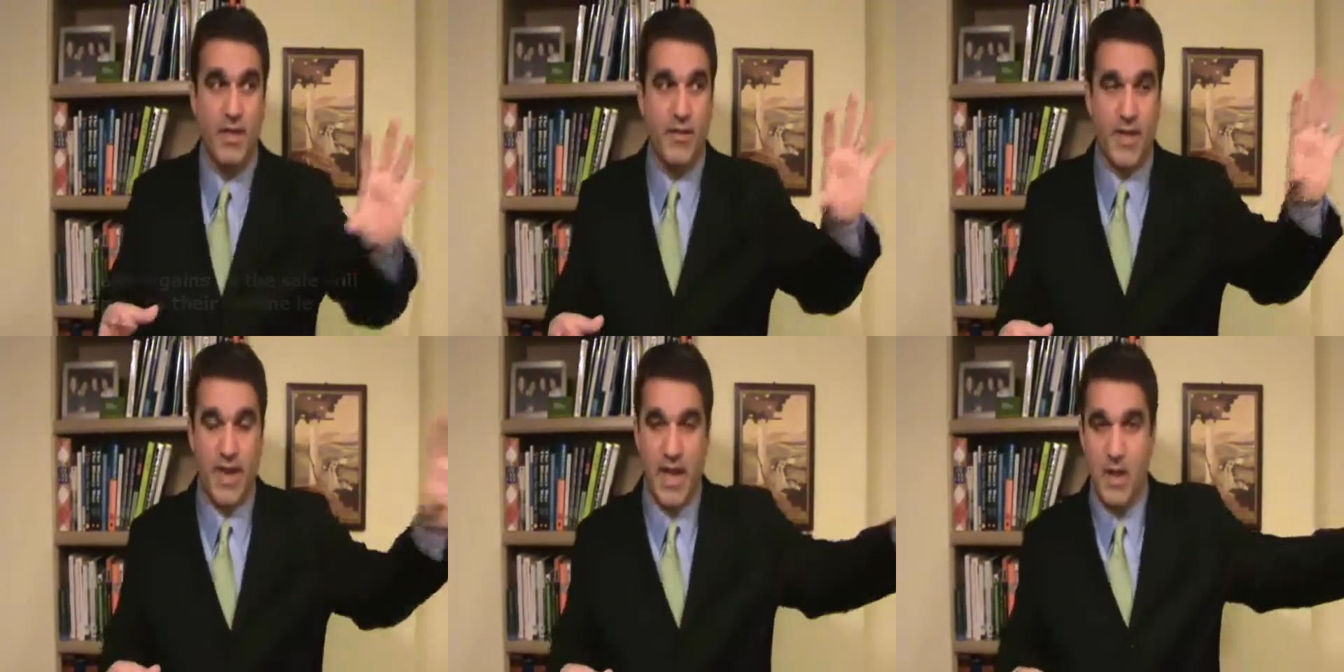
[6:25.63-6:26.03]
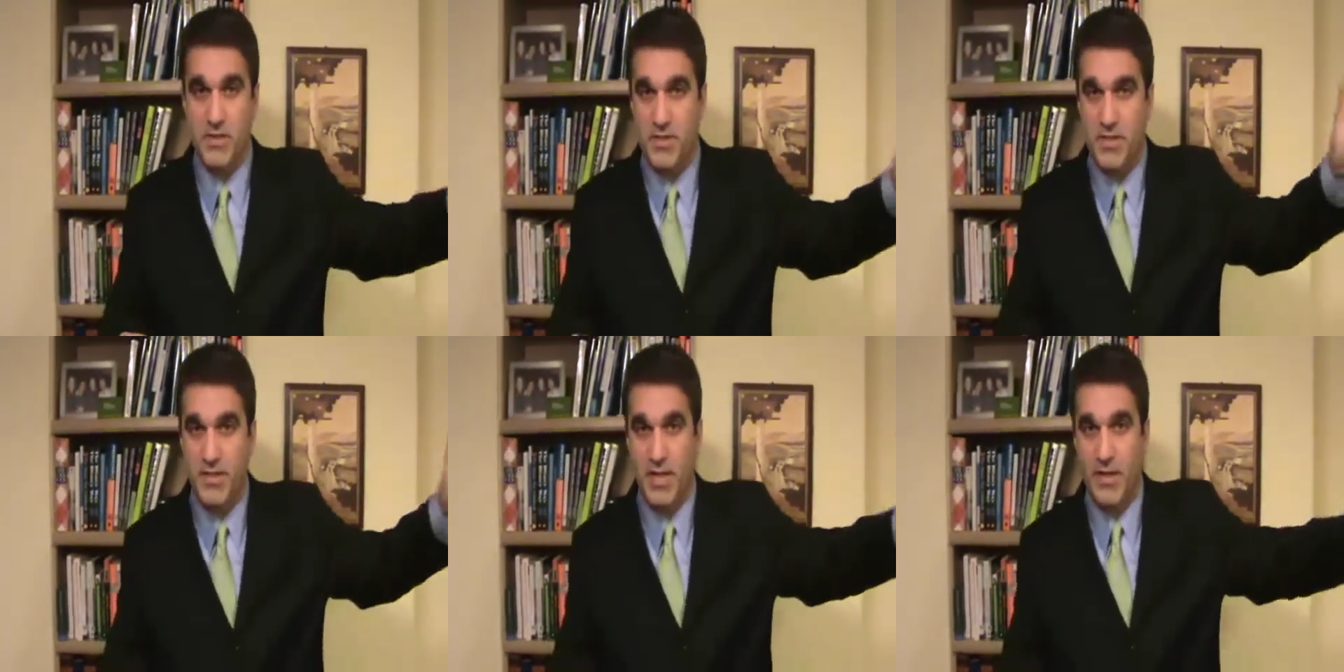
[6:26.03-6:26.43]
that
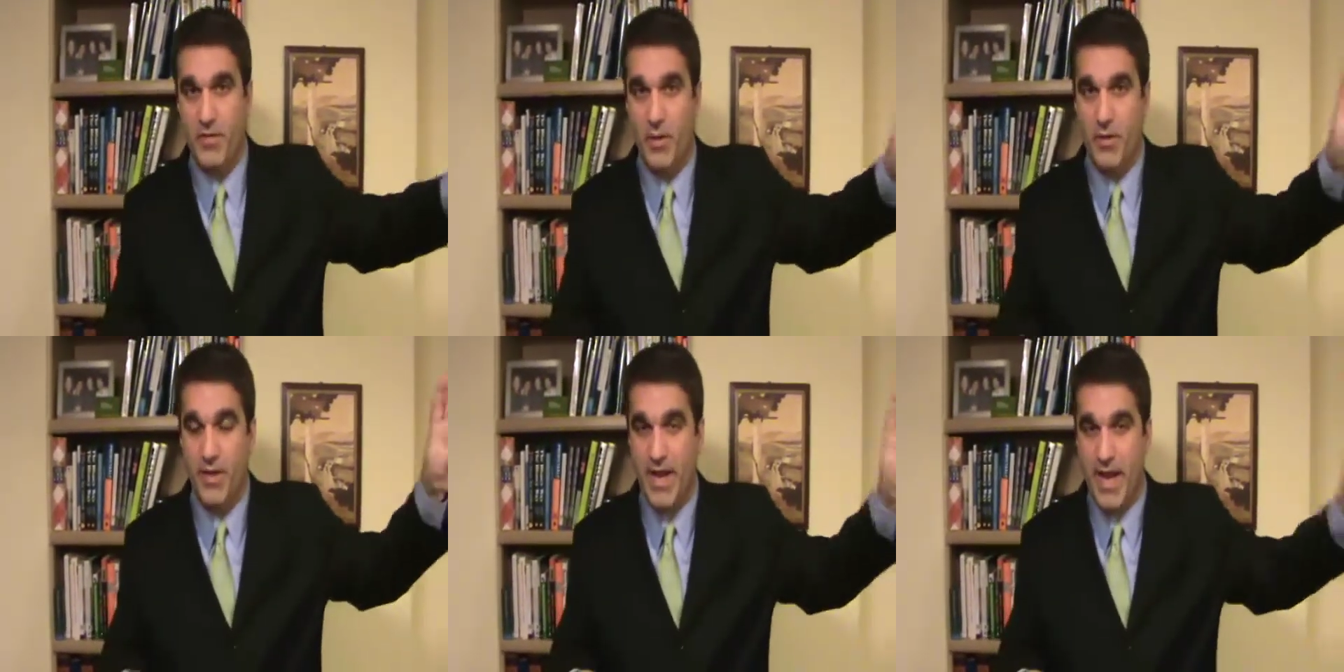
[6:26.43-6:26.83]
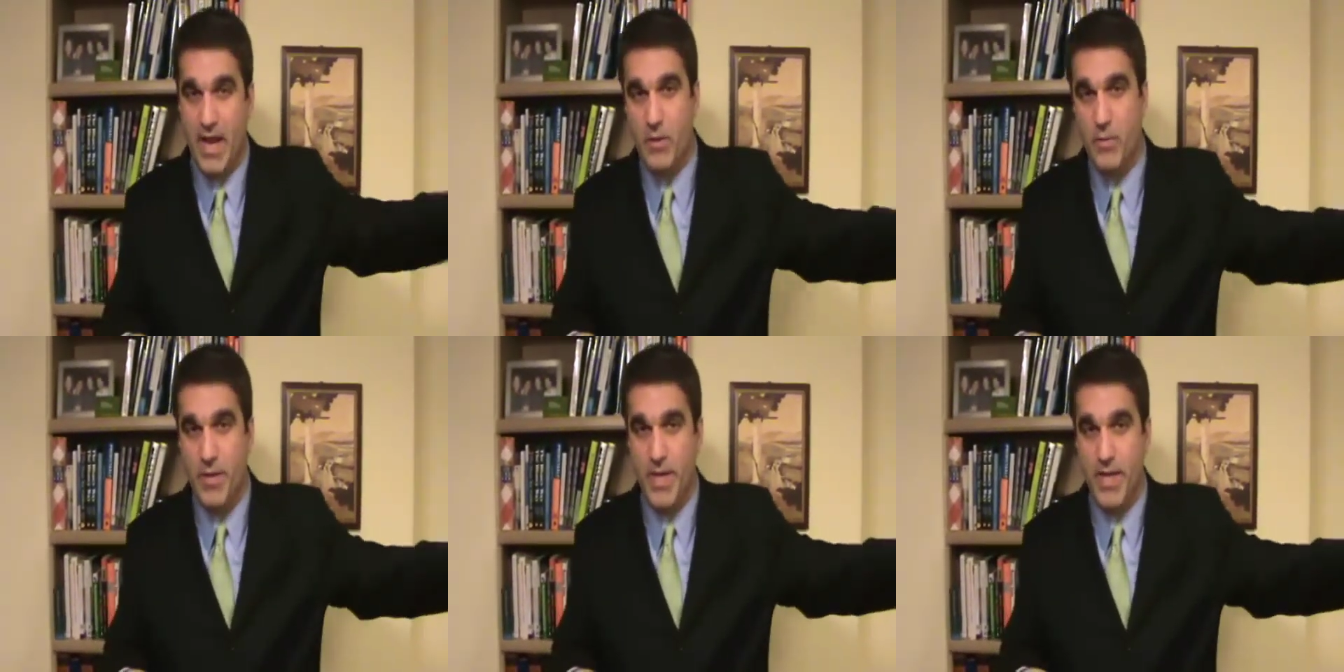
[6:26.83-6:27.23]
house that they have all that
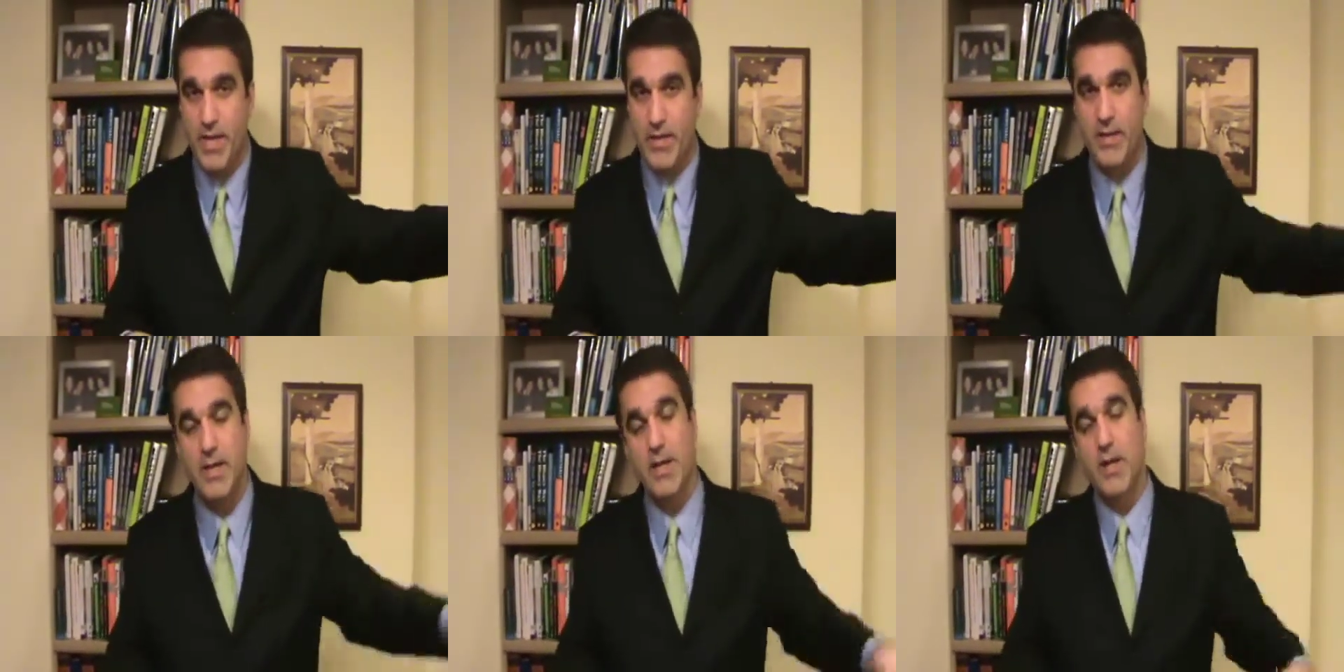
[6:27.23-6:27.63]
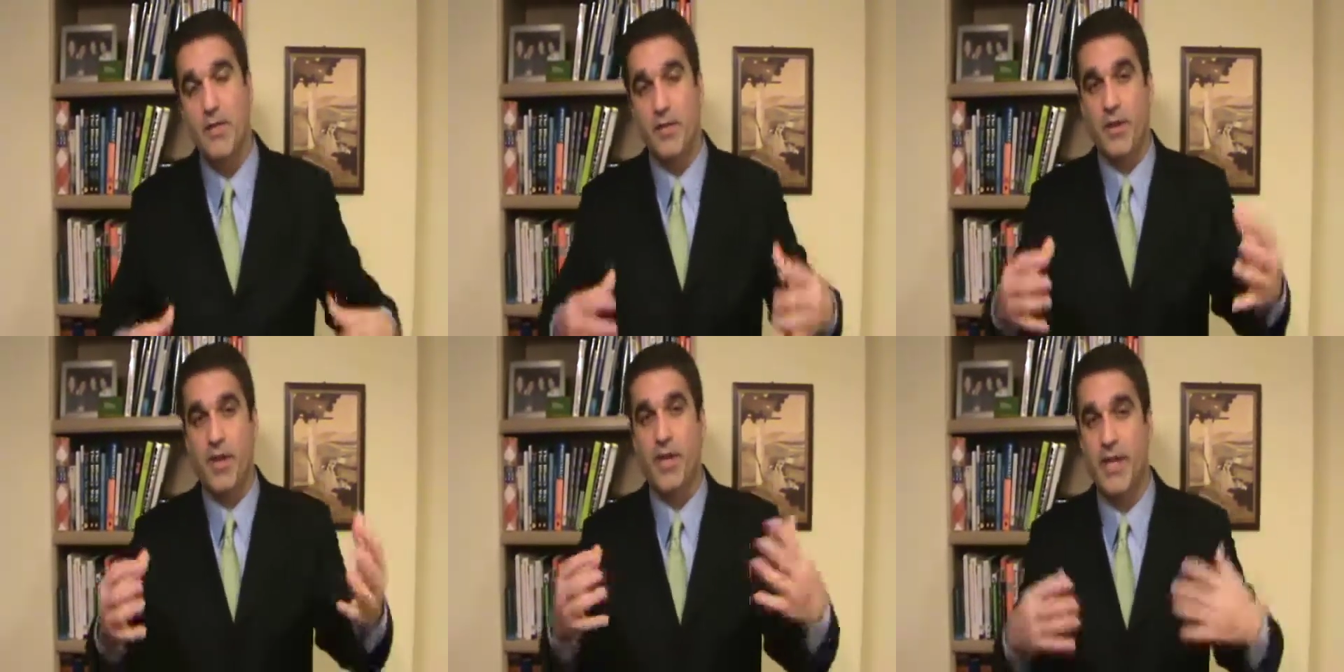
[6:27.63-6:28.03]
equity in,
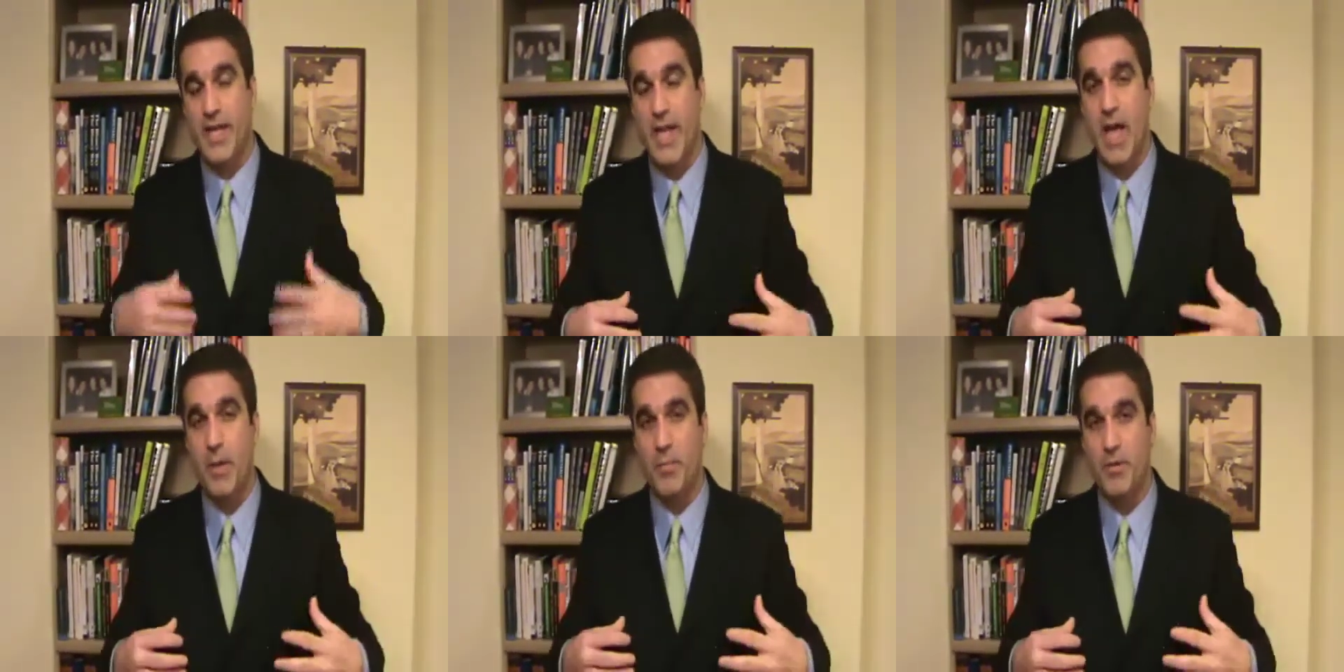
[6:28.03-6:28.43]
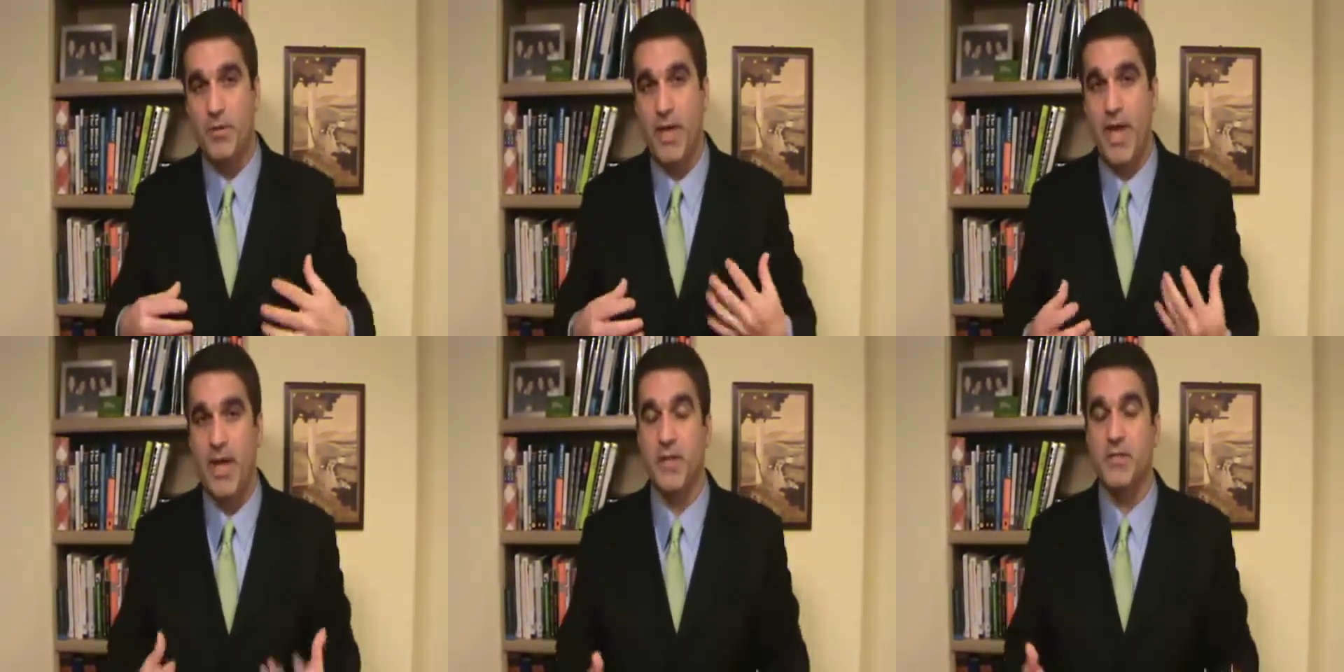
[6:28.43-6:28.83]
they're going to get capital
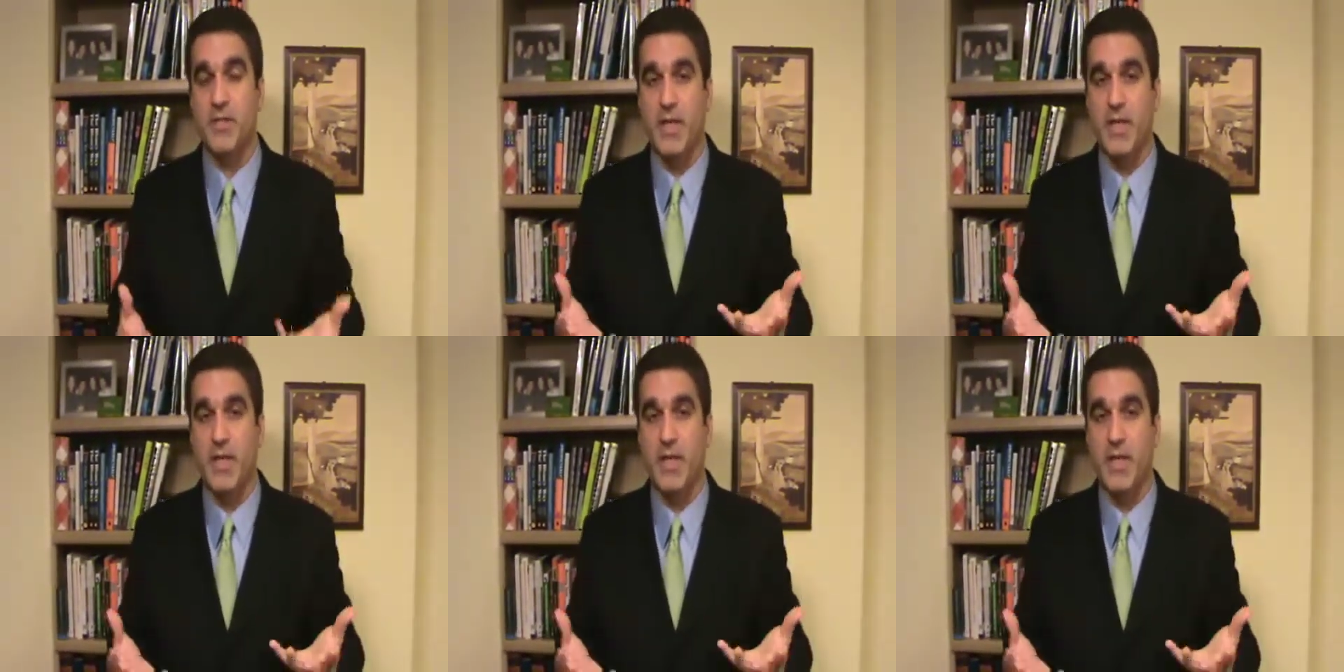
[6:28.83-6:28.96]
gains.